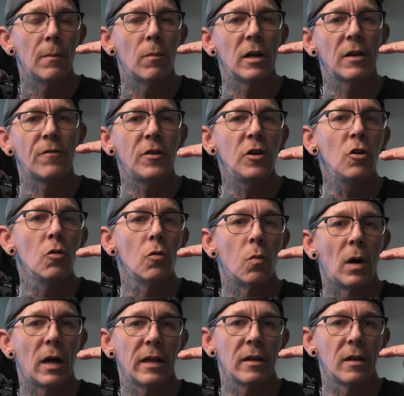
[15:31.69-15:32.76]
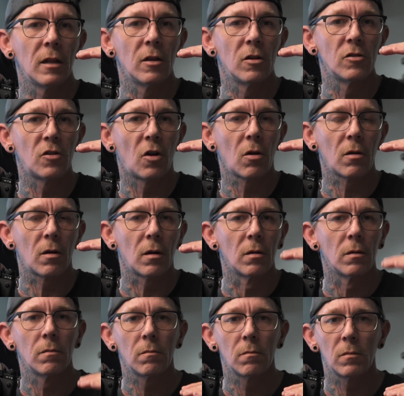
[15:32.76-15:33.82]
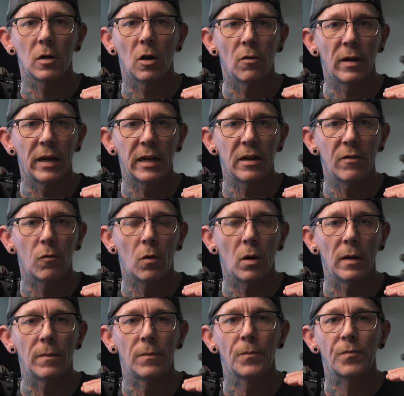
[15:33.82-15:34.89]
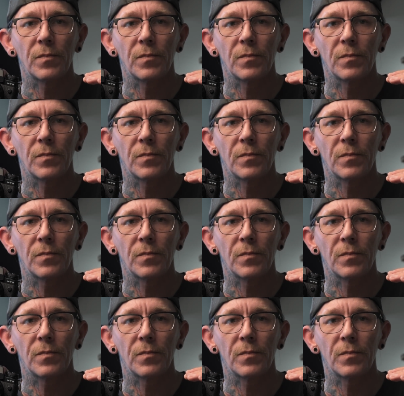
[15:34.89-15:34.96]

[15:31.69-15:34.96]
But if you want it a little darker, go -1.